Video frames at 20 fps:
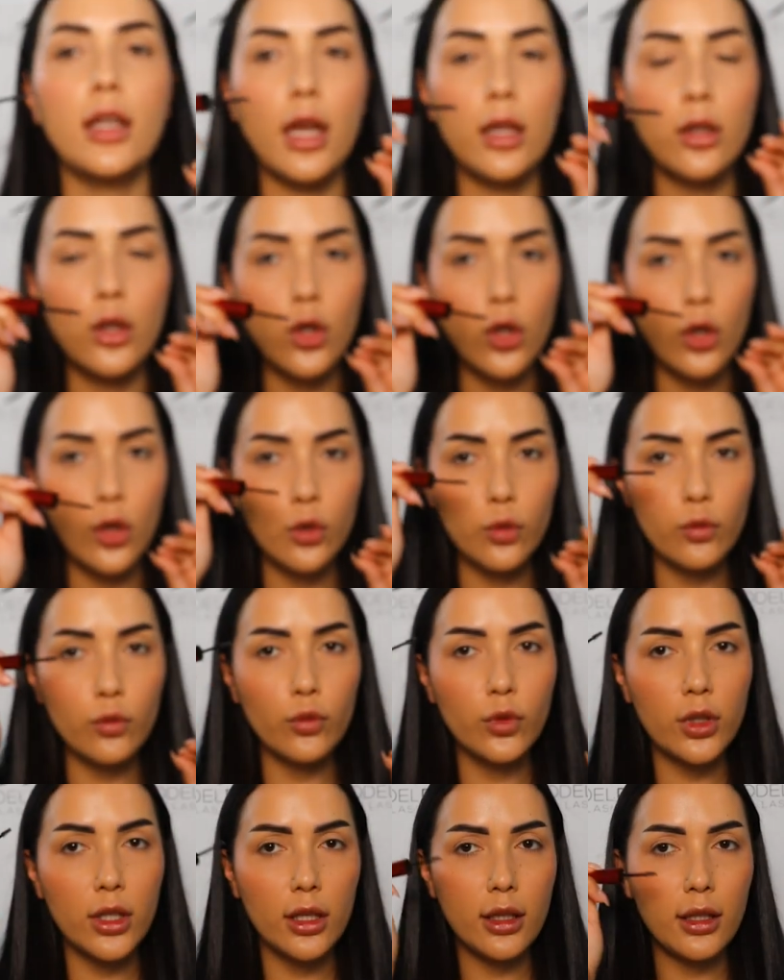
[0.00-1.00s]
get
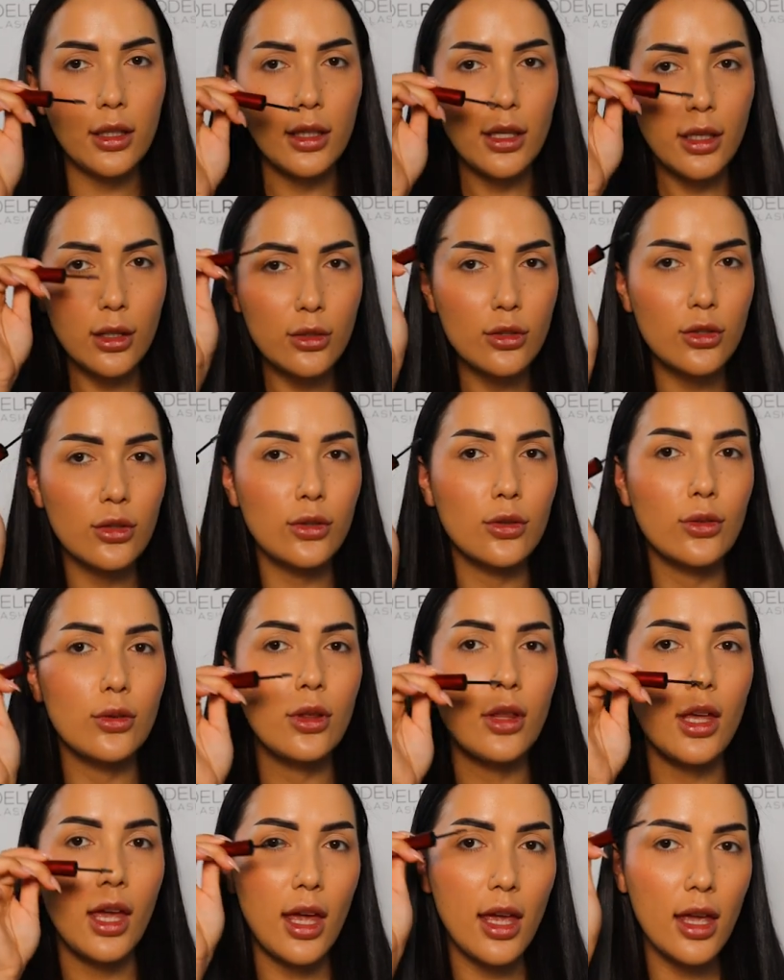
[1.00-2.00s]
really into
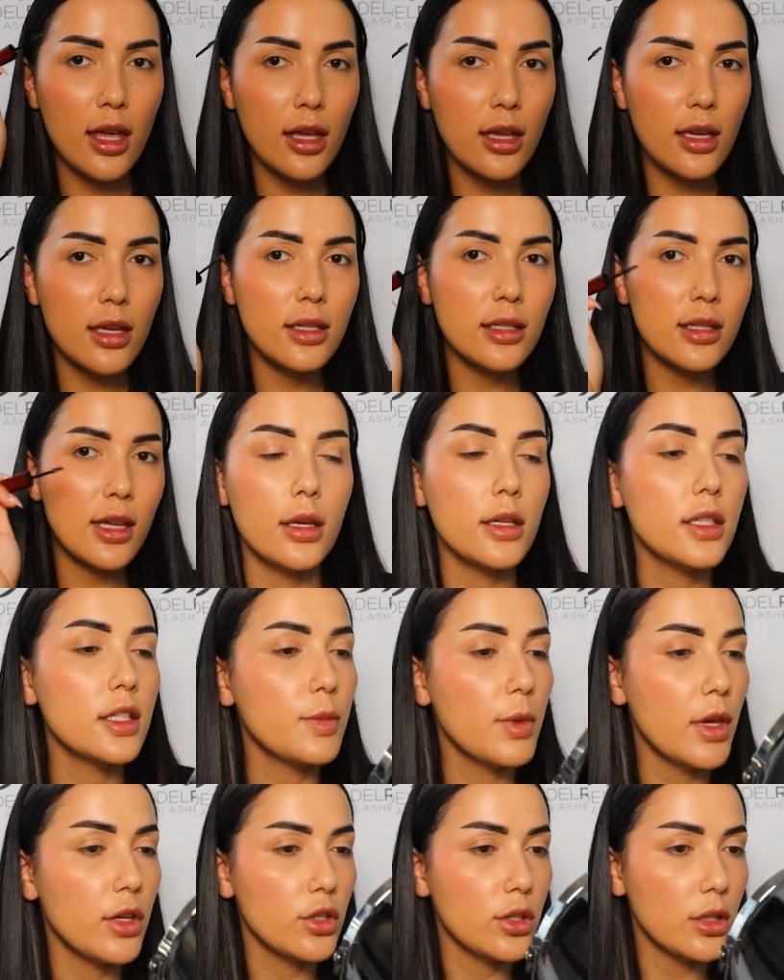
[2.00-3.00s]
the hairs,
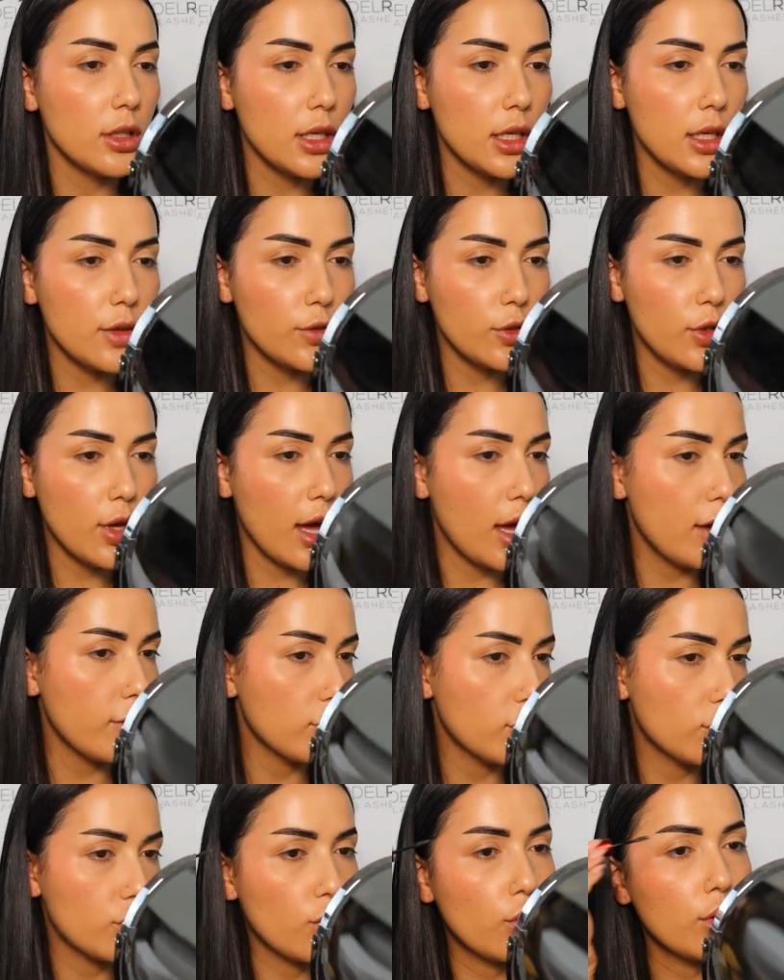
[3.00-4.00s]
especially if you have
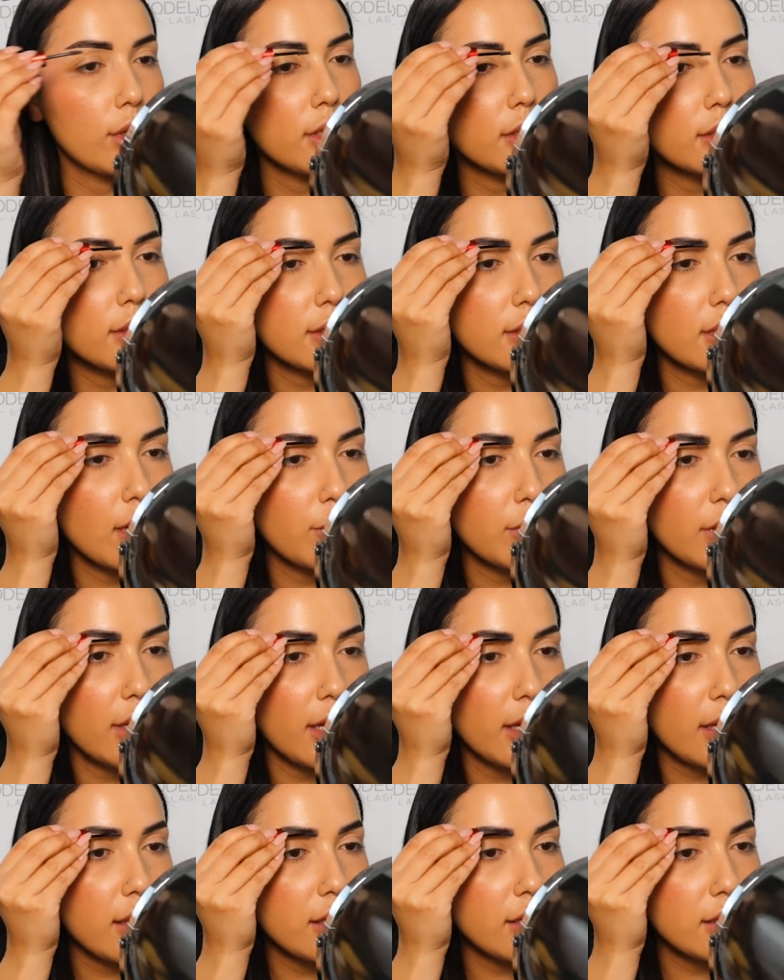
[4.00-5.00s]
short and stubborn
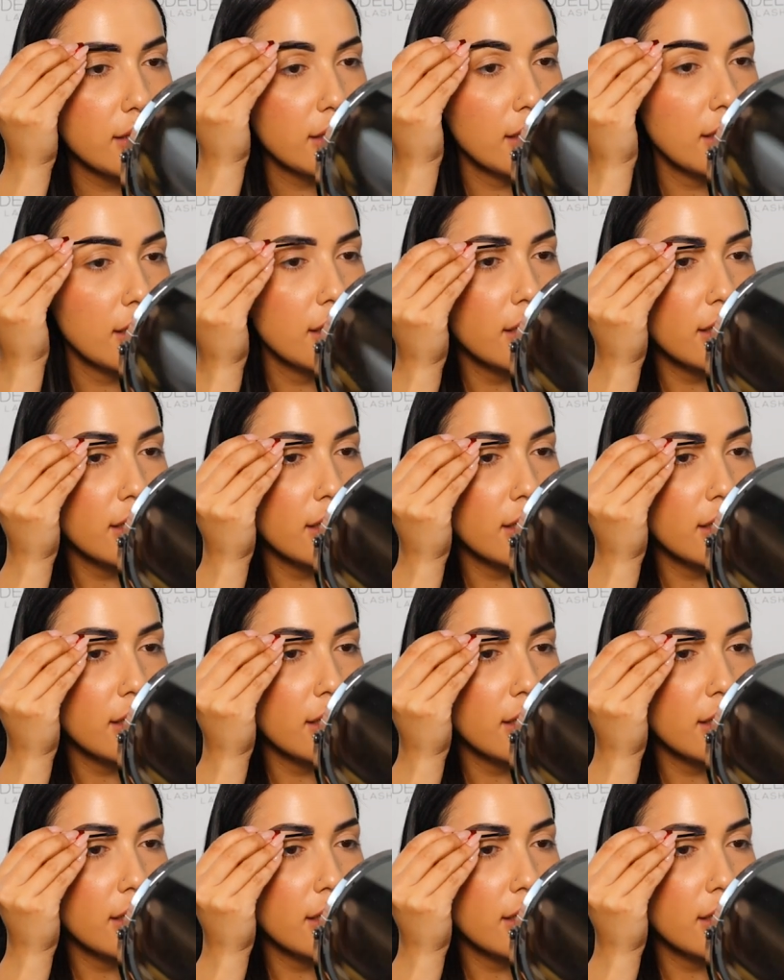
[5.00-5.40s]
hairs.